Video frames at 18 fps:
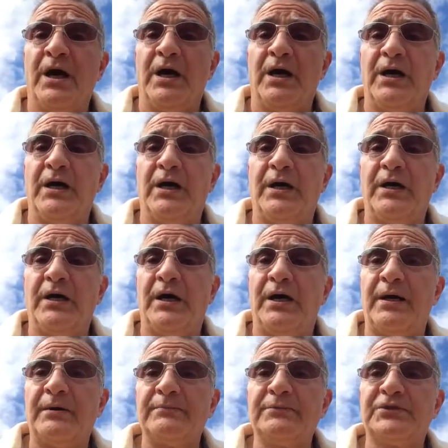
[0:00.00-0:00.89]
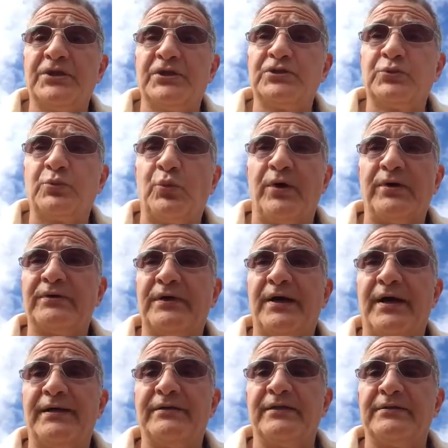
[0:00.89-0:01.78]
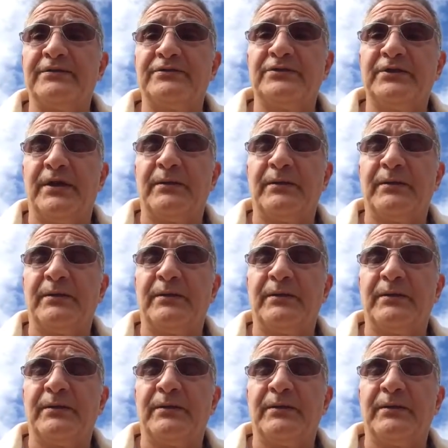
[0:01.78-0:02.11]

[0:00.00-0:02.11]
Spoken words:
I'm just one guy that